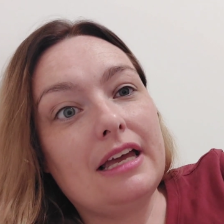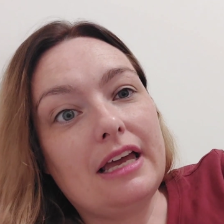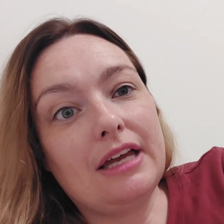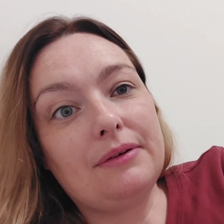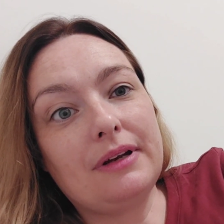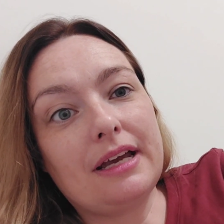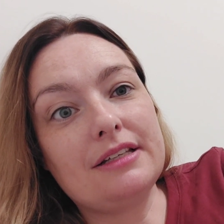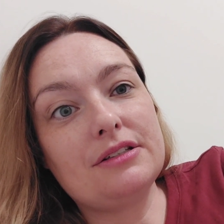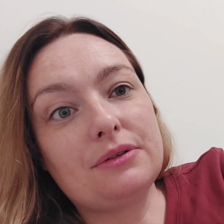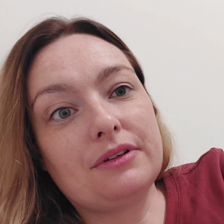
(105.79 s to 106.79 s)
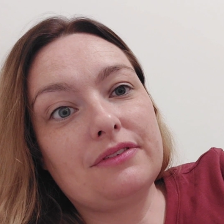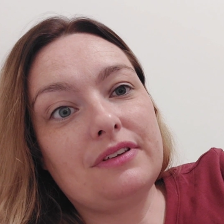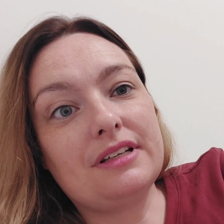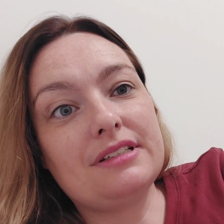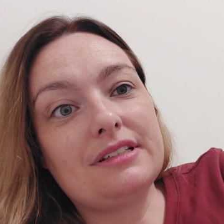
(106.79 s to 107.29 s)
it creates sort of
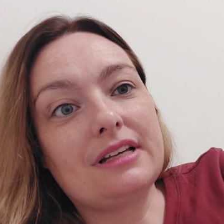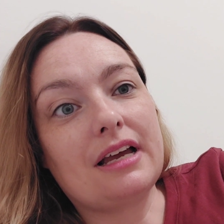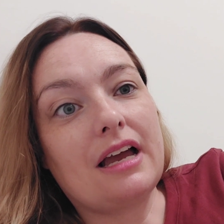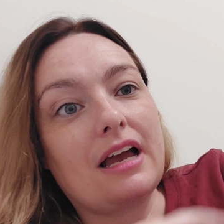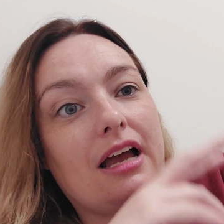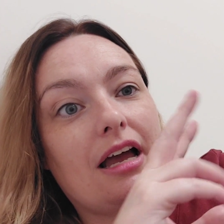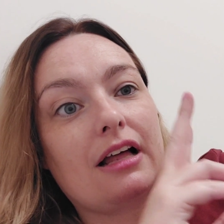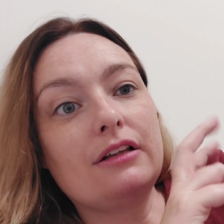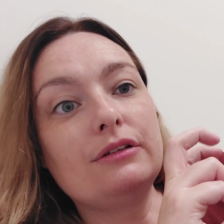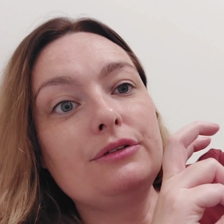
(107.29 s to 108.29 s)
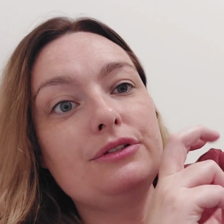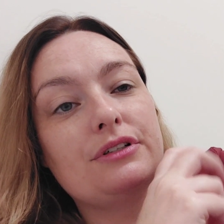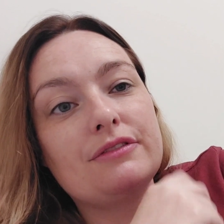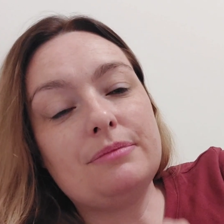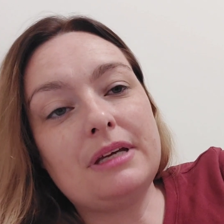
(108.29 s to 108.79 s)
this illusion
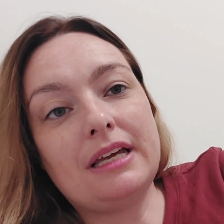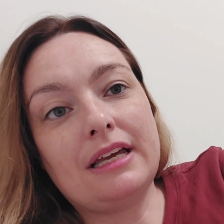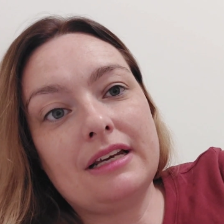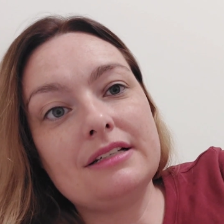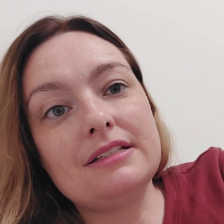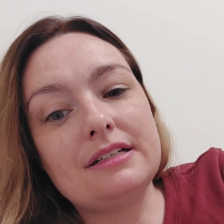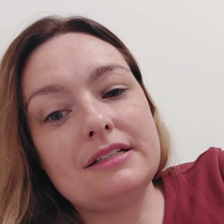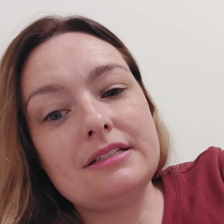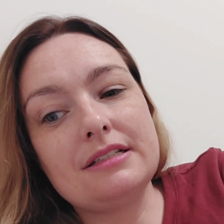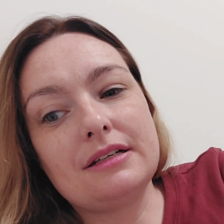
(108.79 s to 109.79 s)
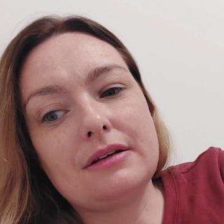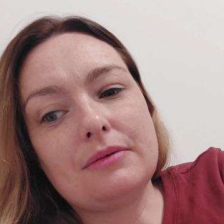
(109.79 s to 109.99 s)
of being innocent,